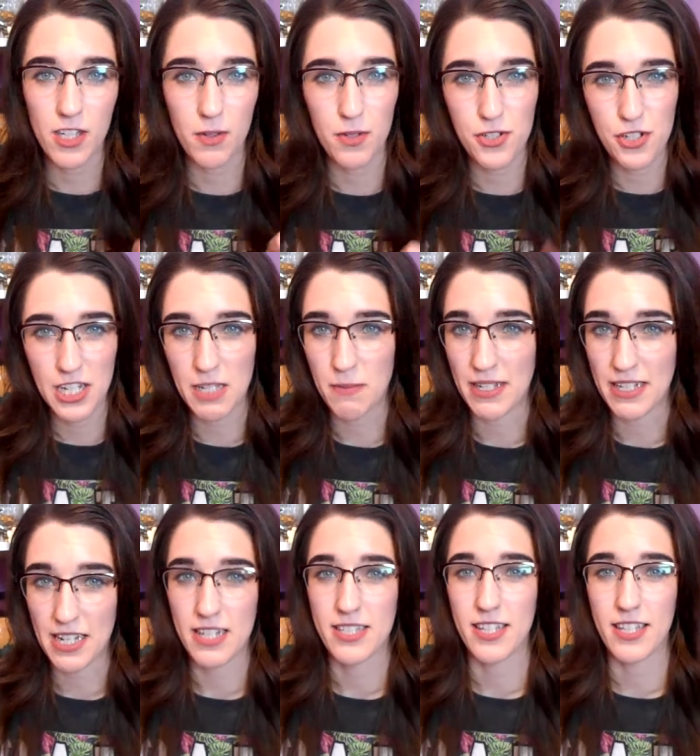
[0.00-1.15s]
routine and my
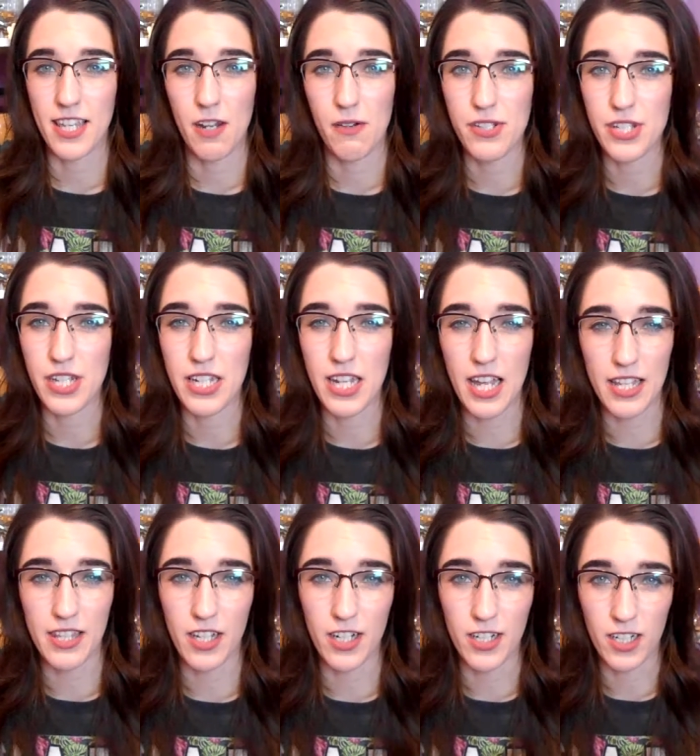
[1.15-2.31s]
night skincare routine, and
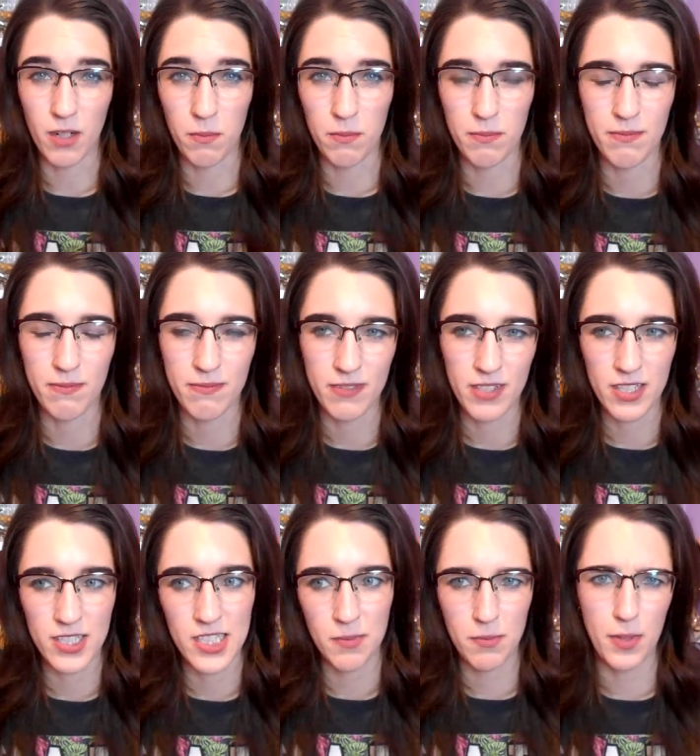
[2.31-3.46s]
they're
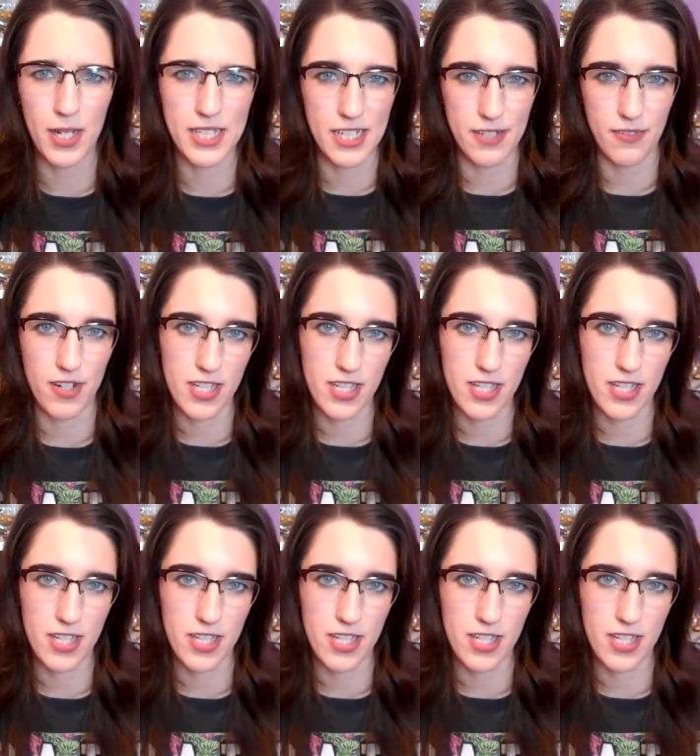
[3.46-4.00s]
somewhat different.